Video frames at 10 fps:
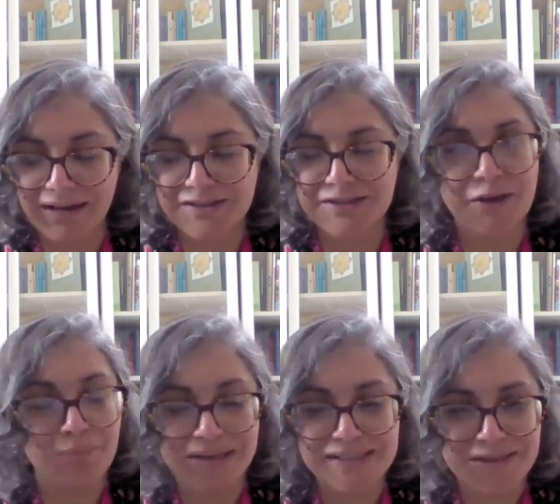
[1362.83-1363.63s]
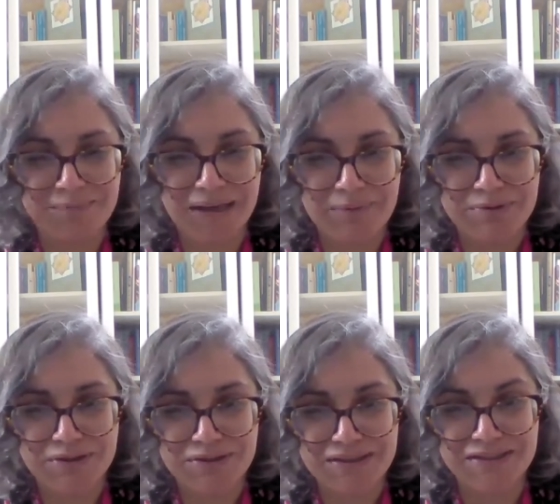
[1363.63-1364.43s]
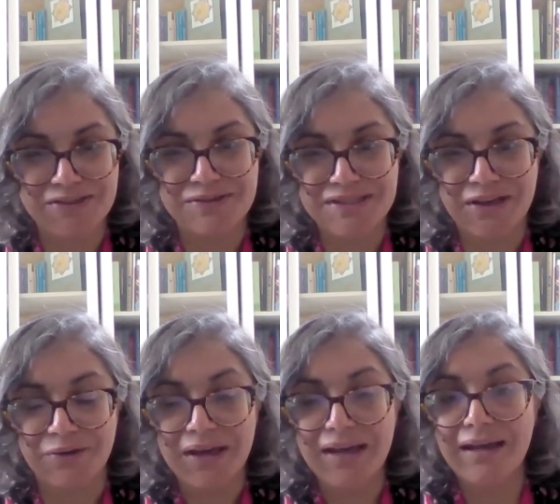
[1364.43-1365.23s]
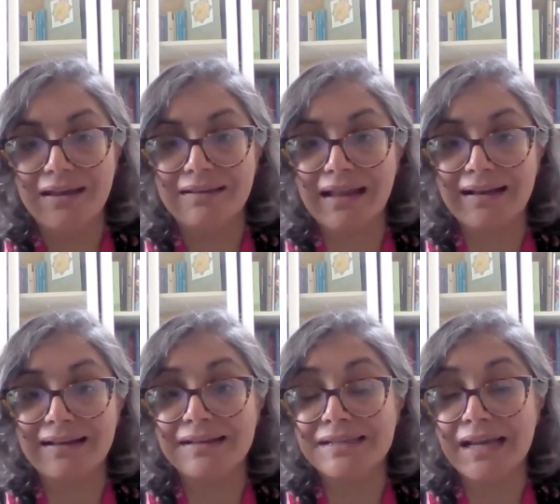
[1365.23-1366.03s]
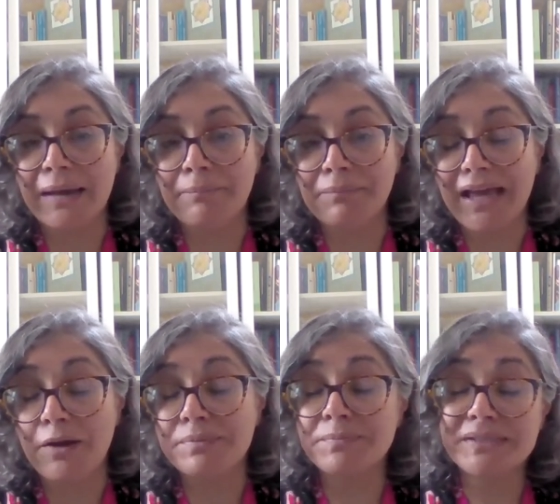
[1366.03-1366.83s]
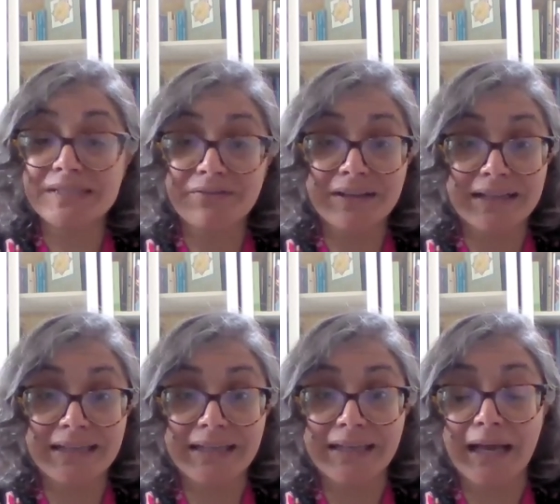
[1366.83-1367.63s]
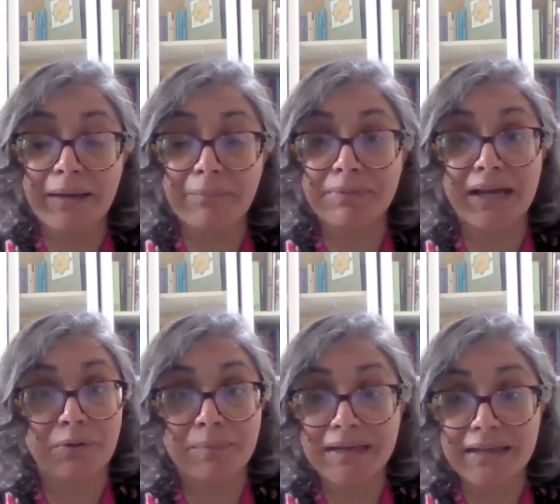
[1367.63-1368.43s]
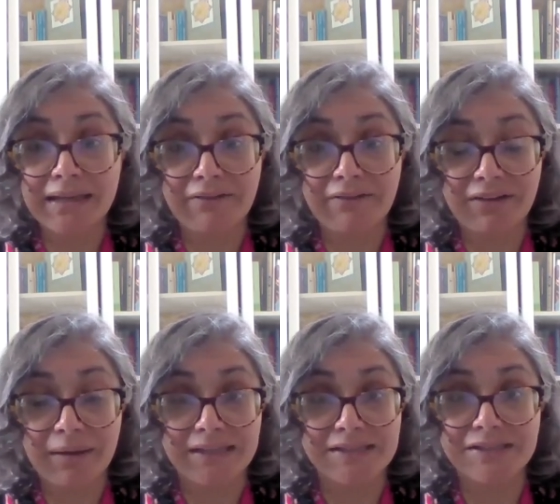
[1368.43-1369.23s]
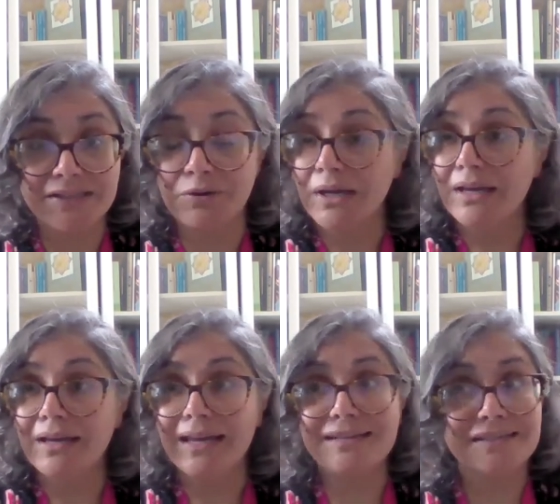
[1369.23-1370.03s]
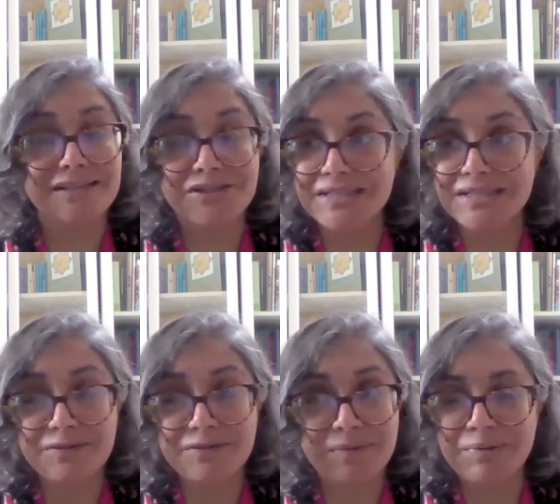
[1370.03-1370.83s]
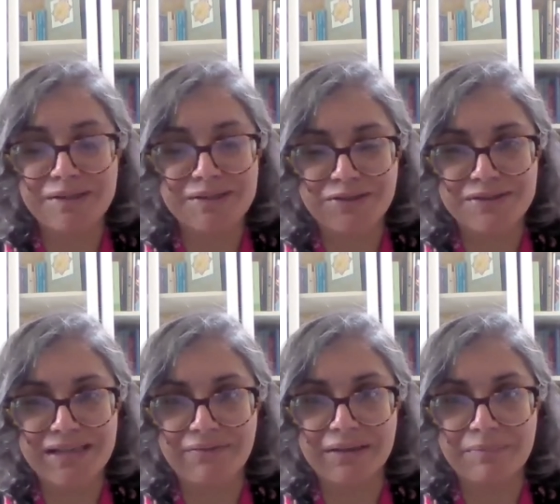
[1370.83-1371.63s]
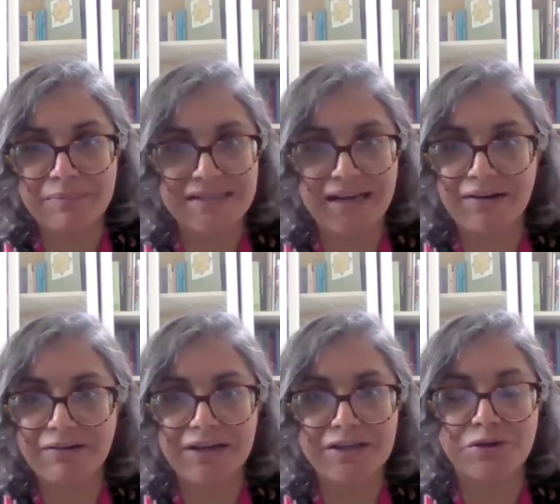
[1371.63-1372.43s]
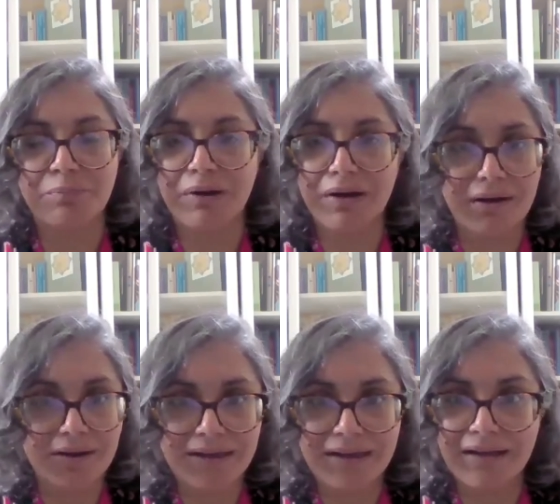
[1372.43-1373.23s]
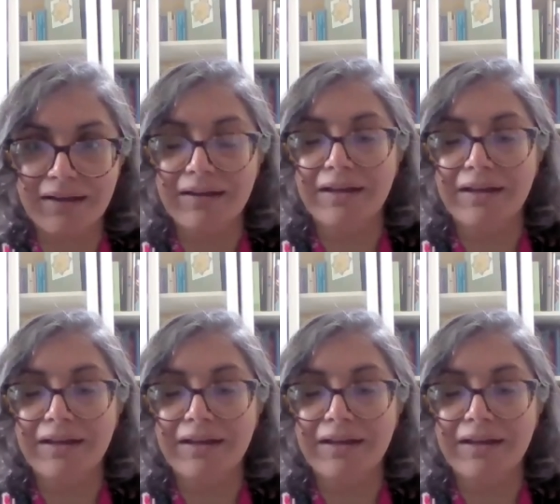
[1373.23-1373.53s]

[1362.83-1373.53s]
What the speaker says: so pleased to be able to do so, that can help specifically Black women and their families. So it doesn't just have to be the person who's having a miscarriage. Your partner,